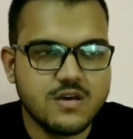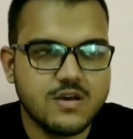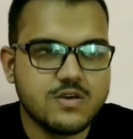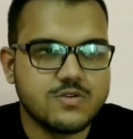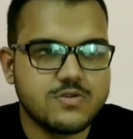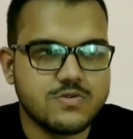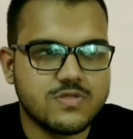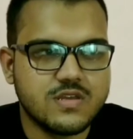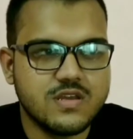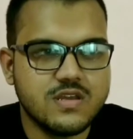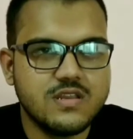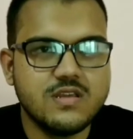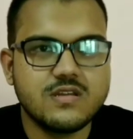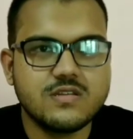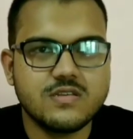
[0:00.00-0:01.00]
So Three
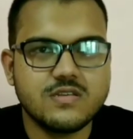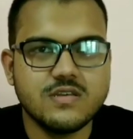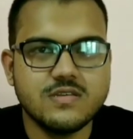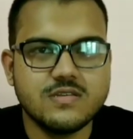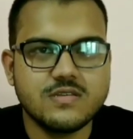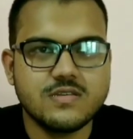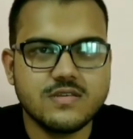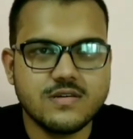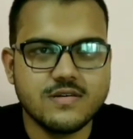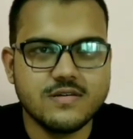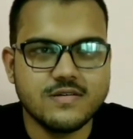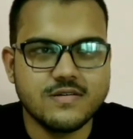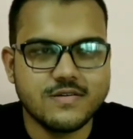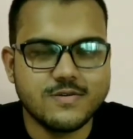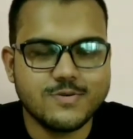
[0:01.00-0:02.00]
Idiots is
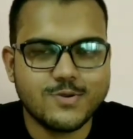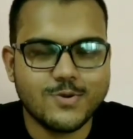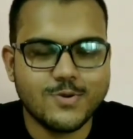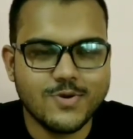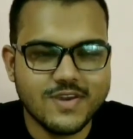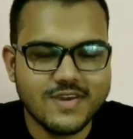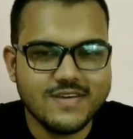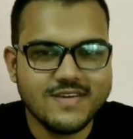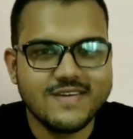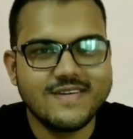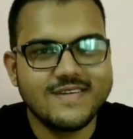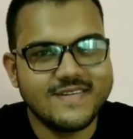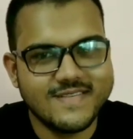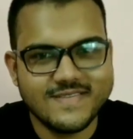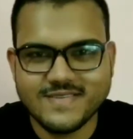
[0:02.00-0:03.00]
a story.
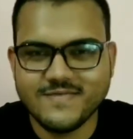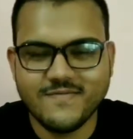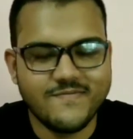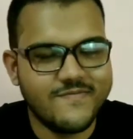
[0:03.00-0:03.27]
It's a